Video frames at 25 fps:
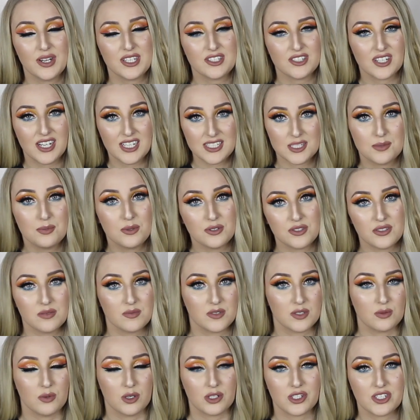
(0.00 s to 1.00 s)
I tried to put some
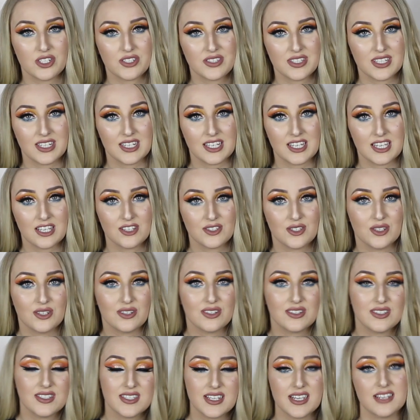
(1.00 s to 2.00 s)
swatches in here so you
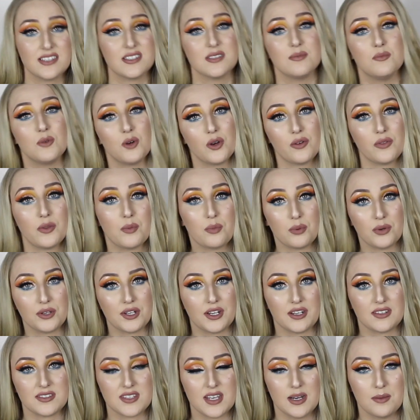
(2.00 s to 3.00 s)
could see some more of the
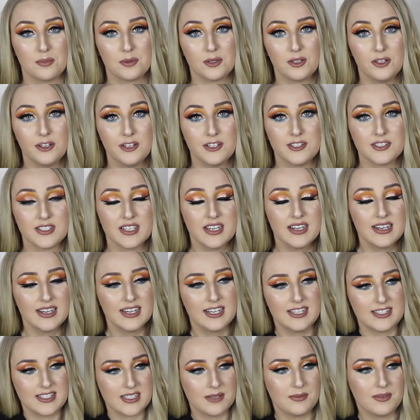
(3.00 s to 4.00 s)
products up close
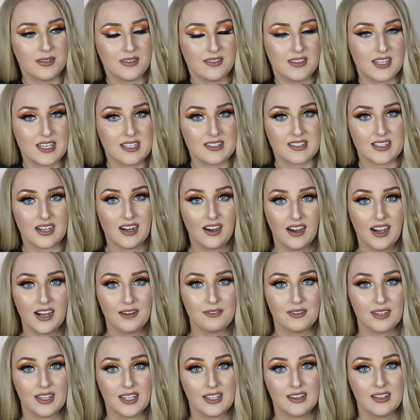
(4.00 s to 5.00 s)
and some of the things that I
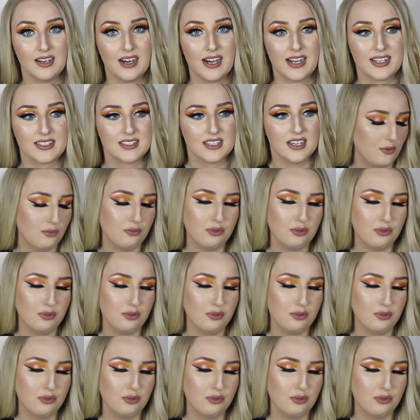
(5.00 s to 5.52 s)
really liked.